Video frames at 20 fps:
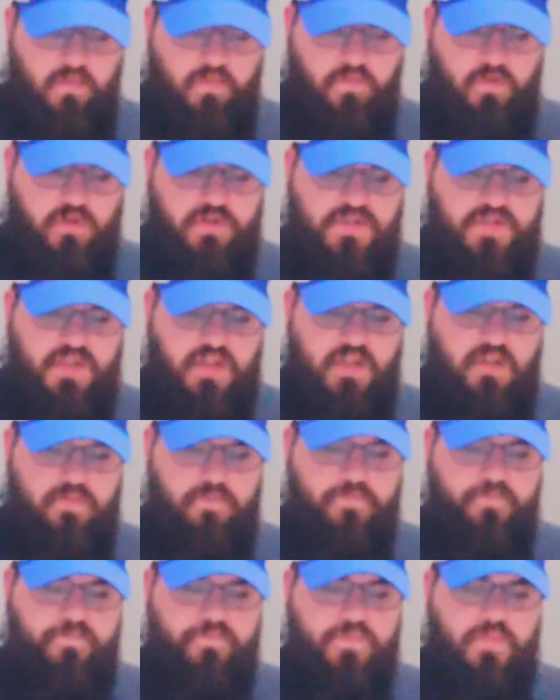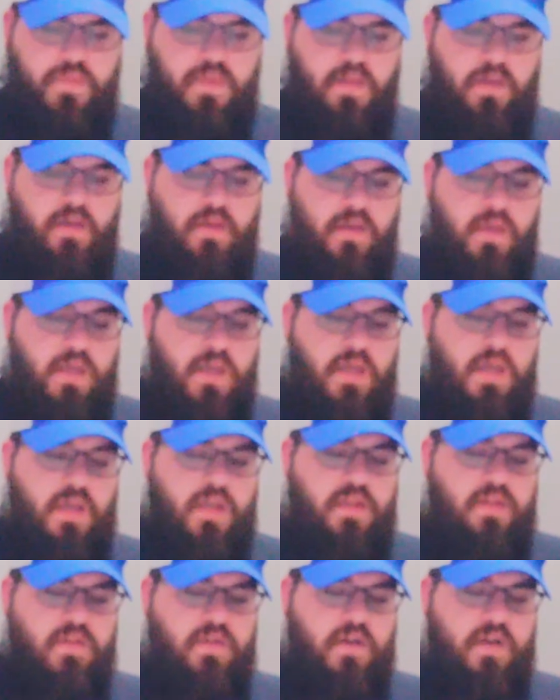Verse 8.
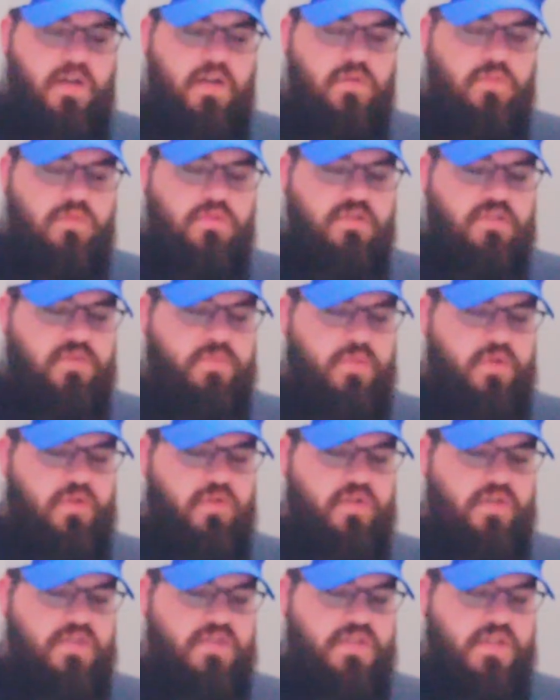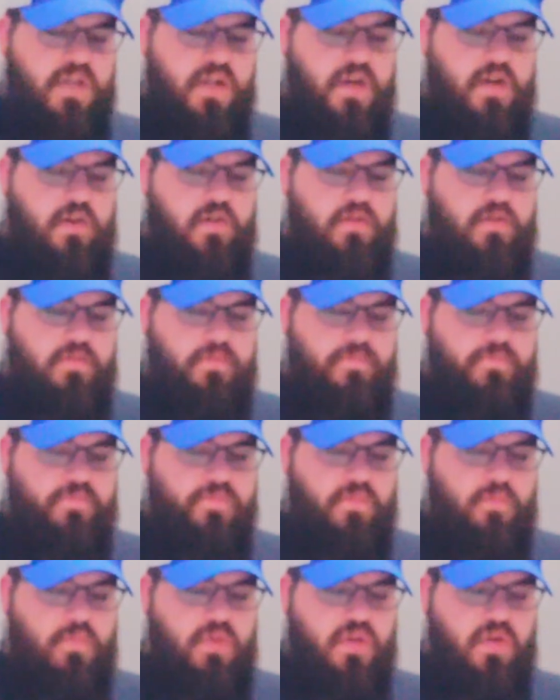And Yahweh spoke unto Aaron,
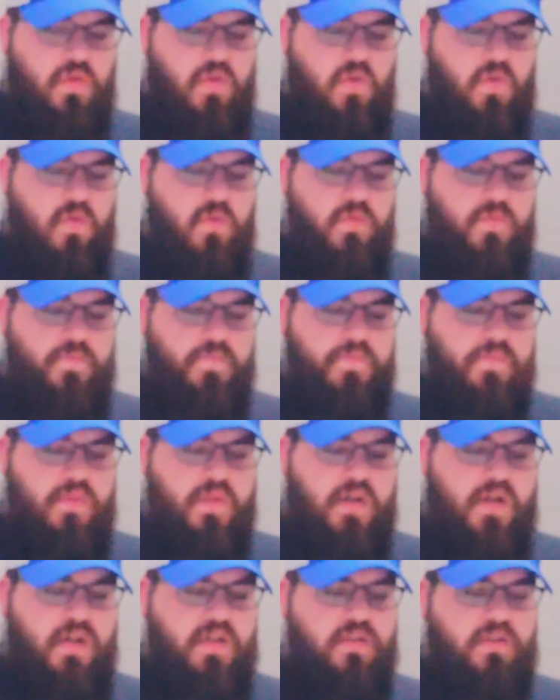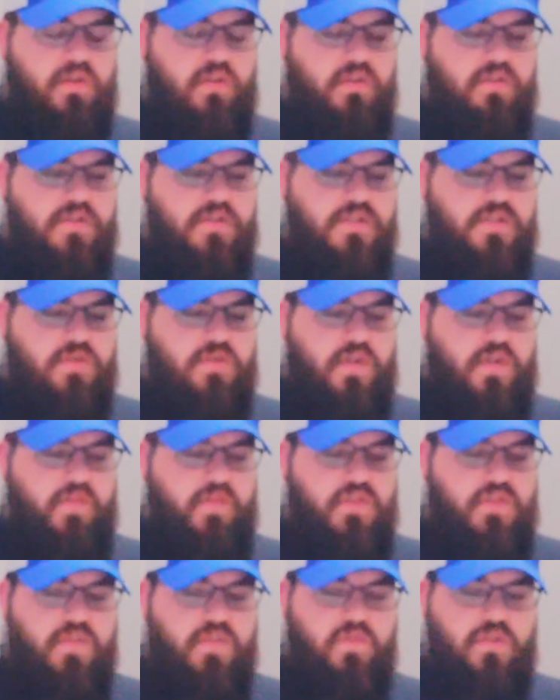Behold, I also
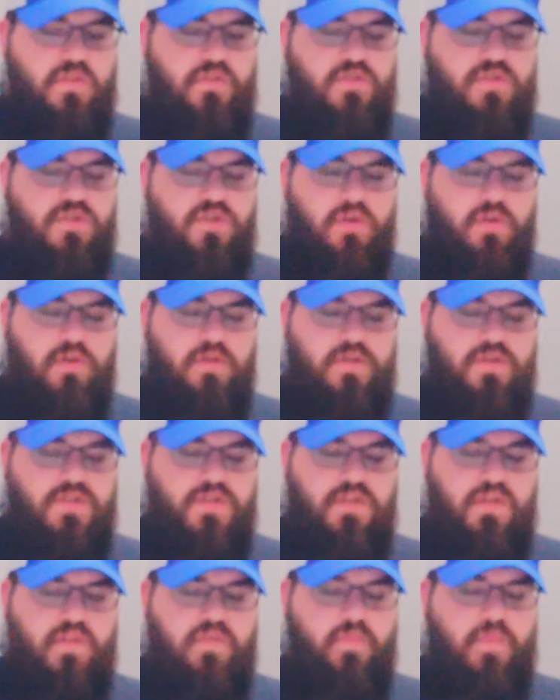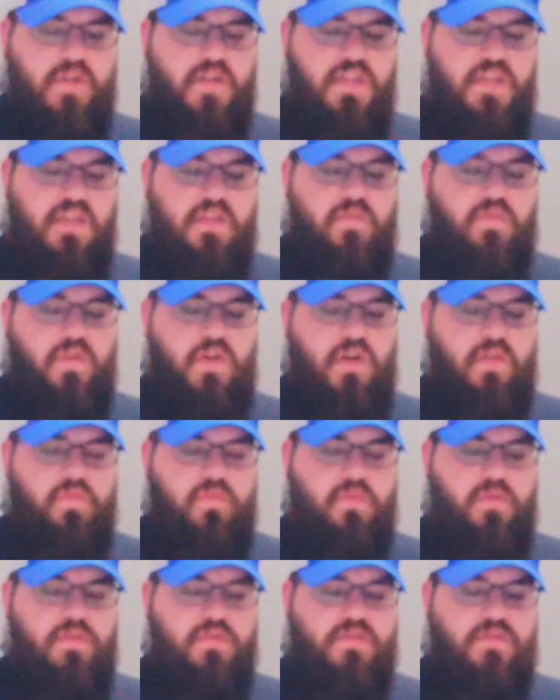have given you charge of my heave
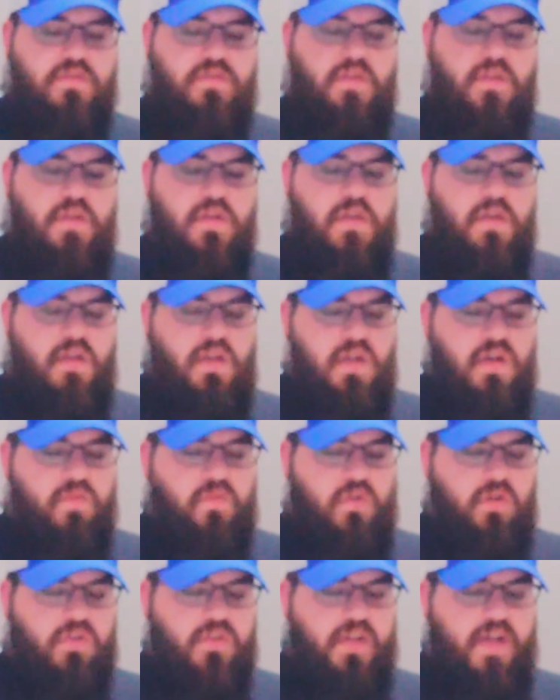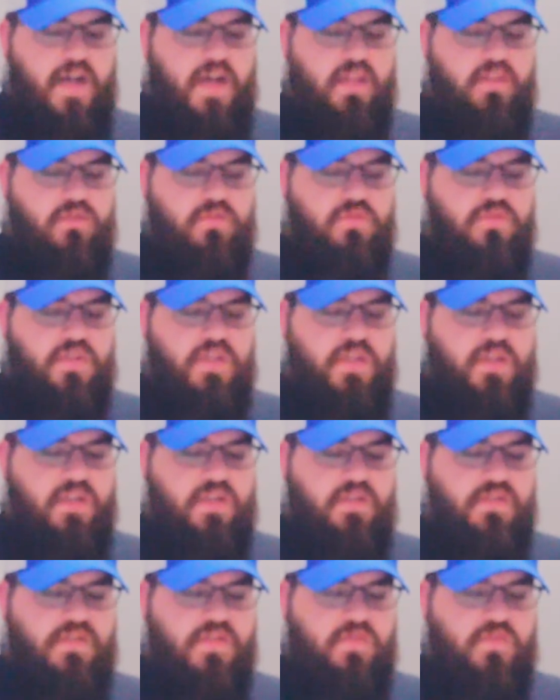offerings, of all the hallowed
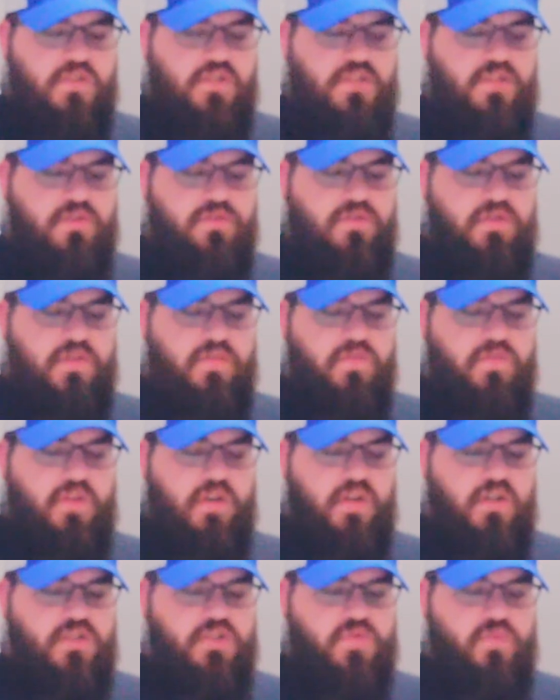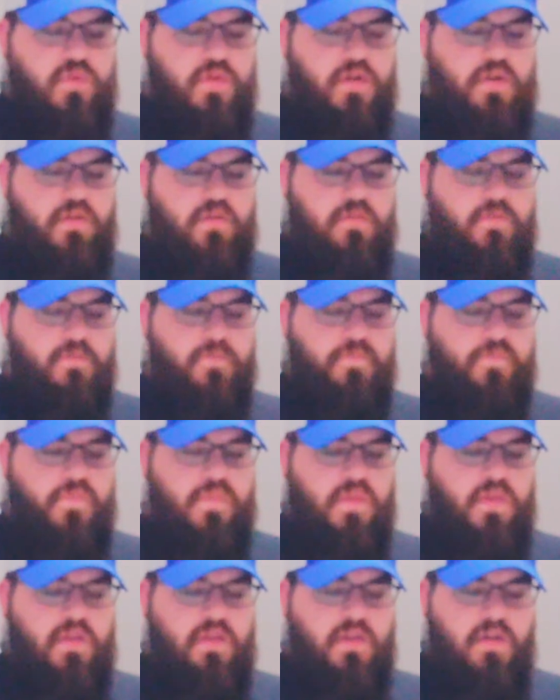things of the children of Yashrael.
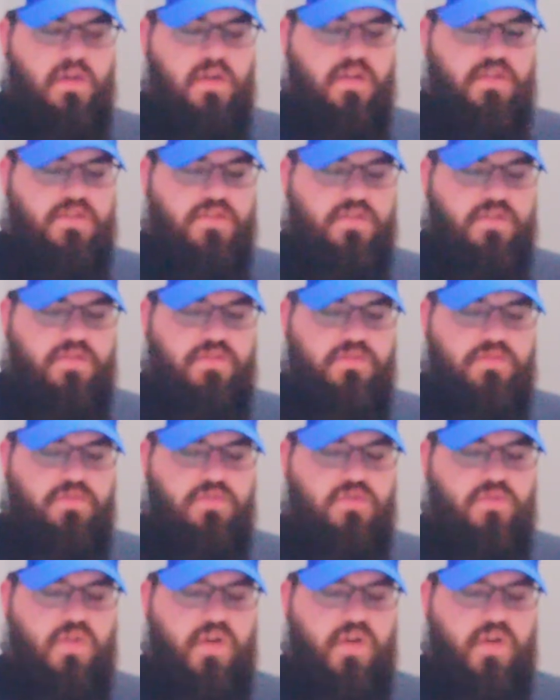Unto you